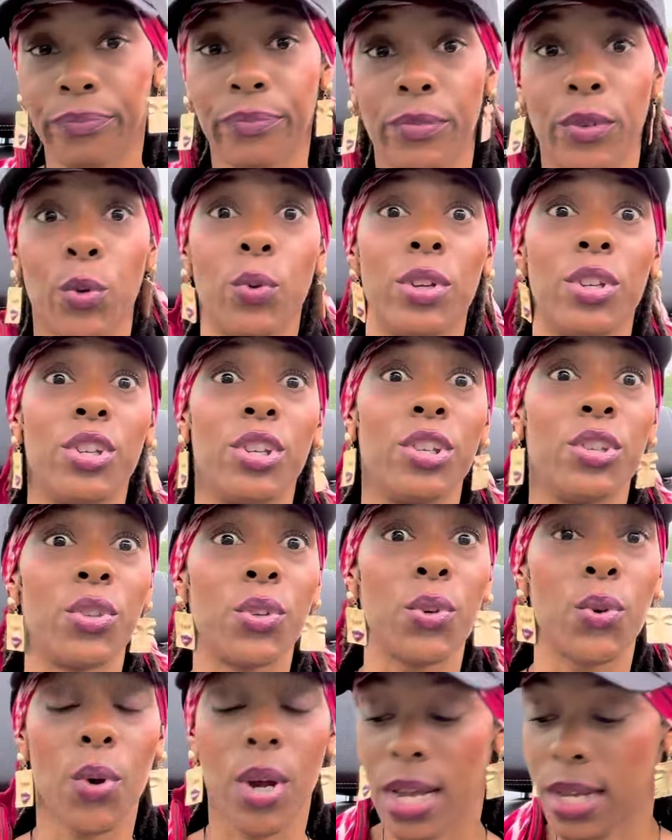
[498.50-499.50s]
Which is
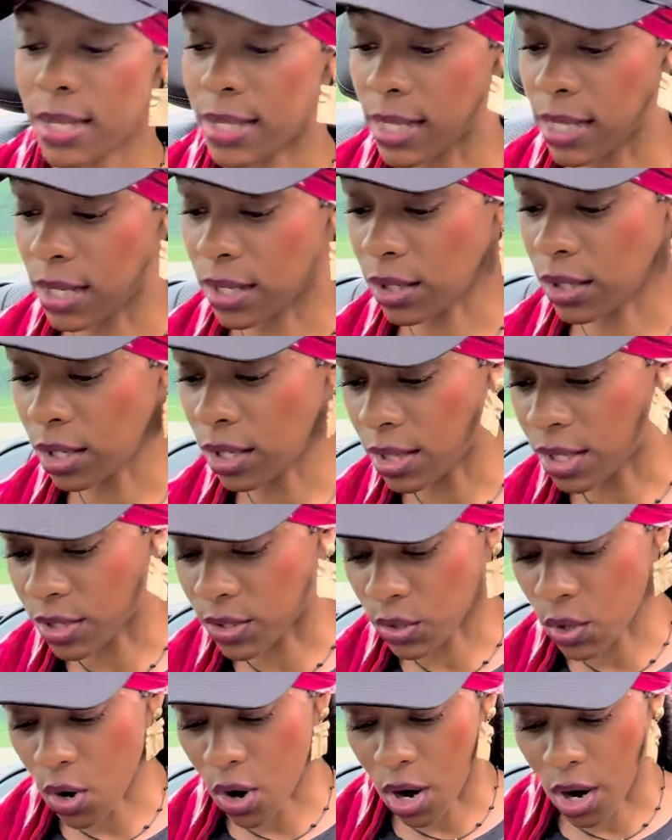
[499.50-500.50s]
crazy. Look at
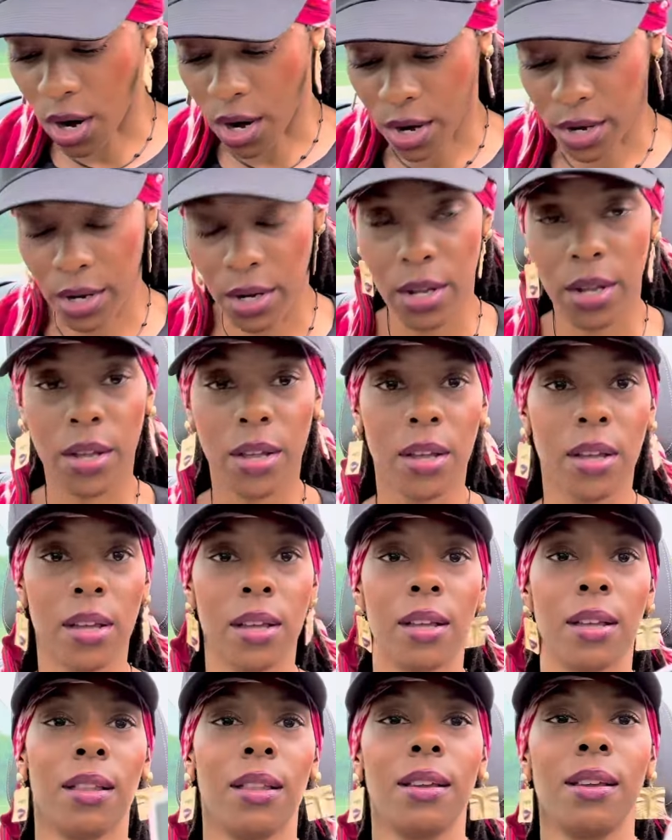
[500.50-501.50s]
this card.
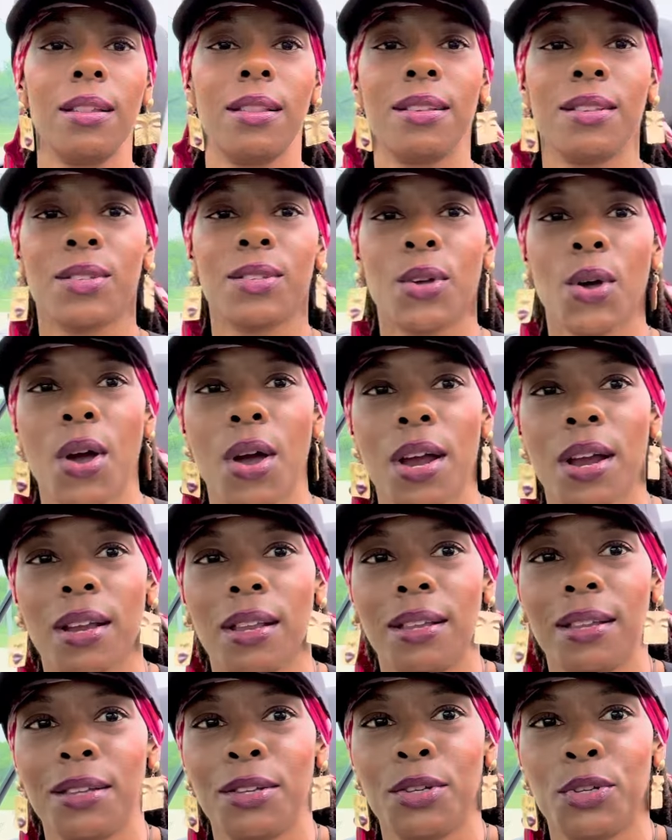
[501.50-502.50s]
Look at this card.
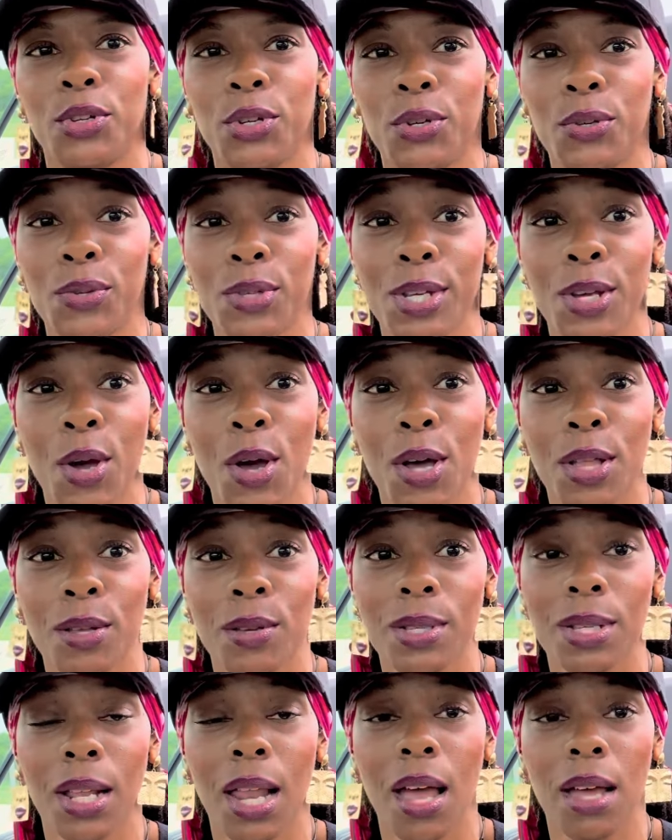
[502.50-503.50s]
Do you see all
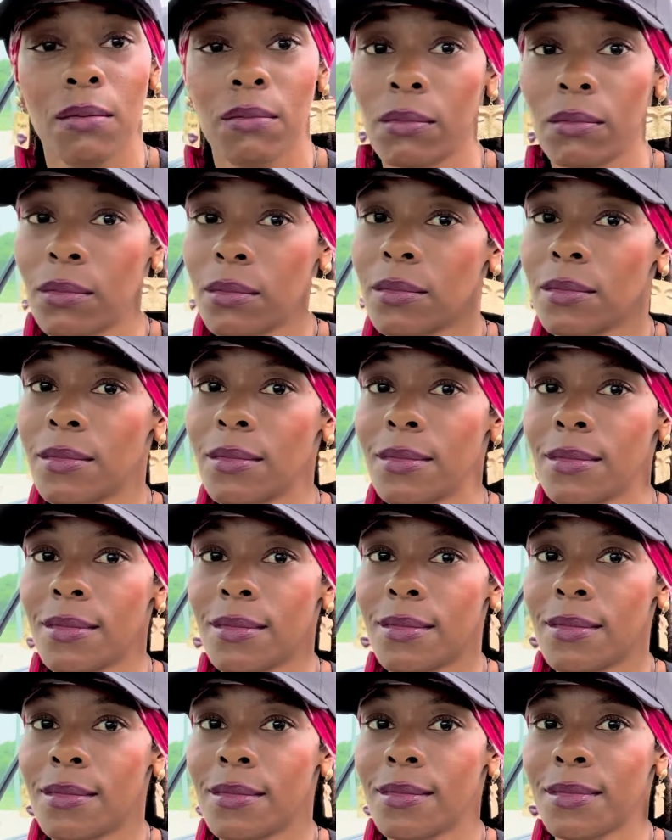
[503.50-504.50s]
those clouds?
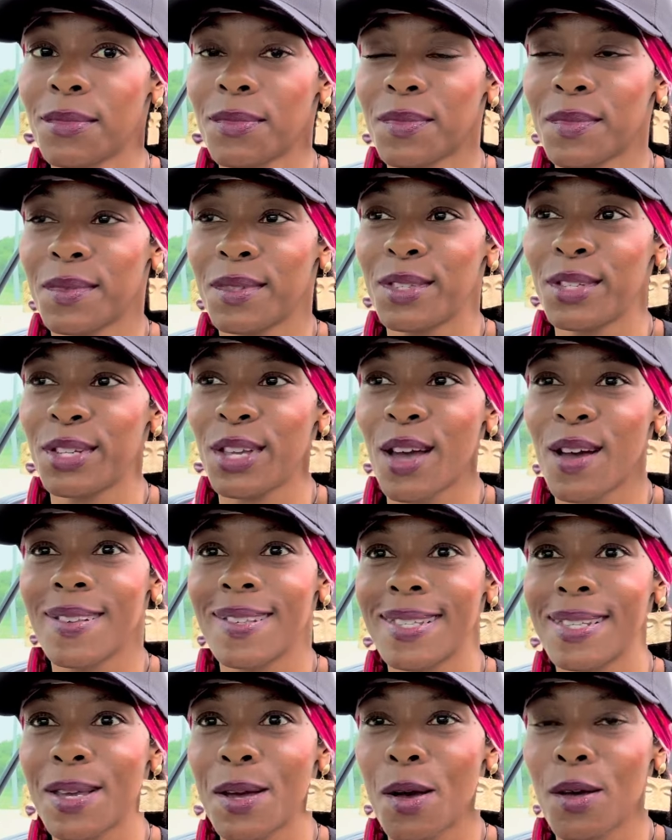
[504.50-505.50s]
Do y'all
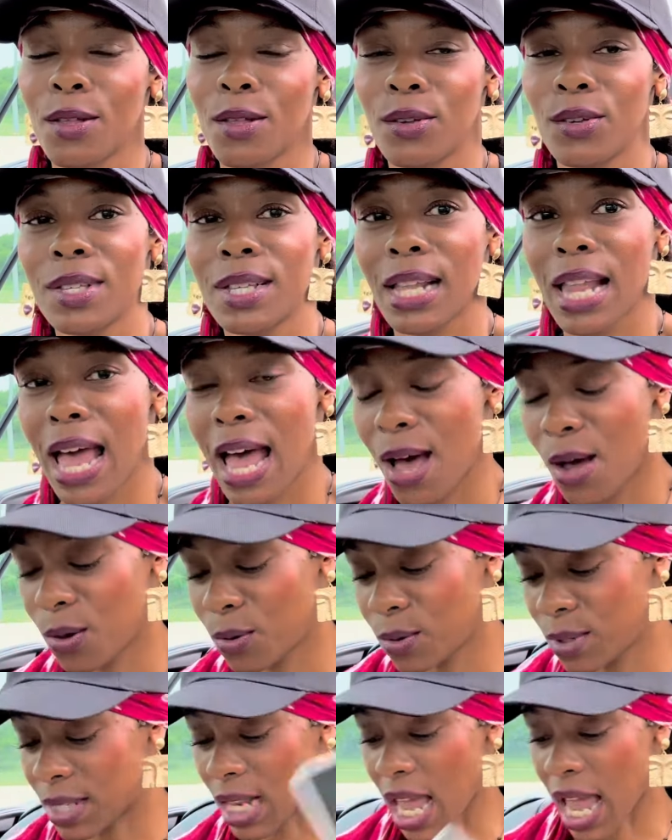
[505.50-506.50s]
see all those
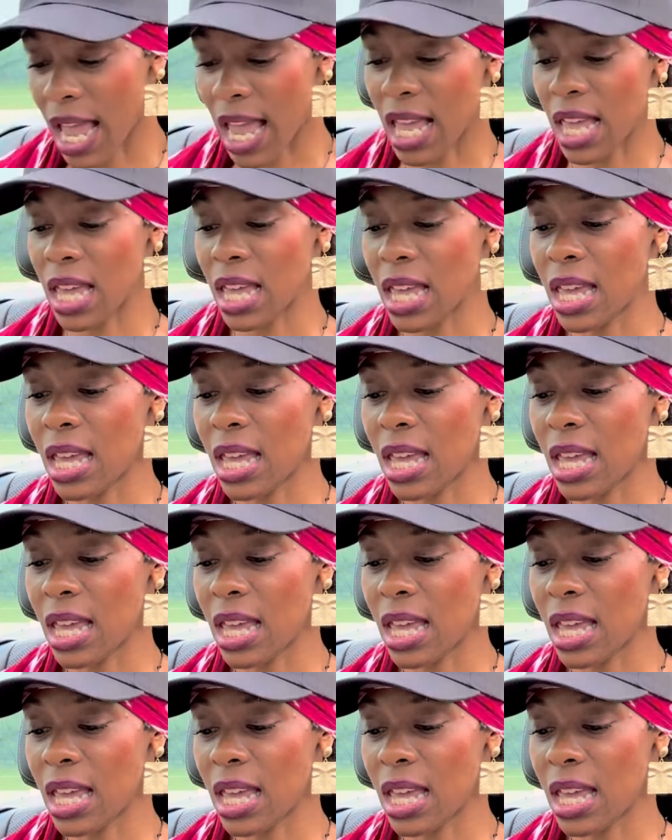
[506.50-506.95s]
clouds? Like...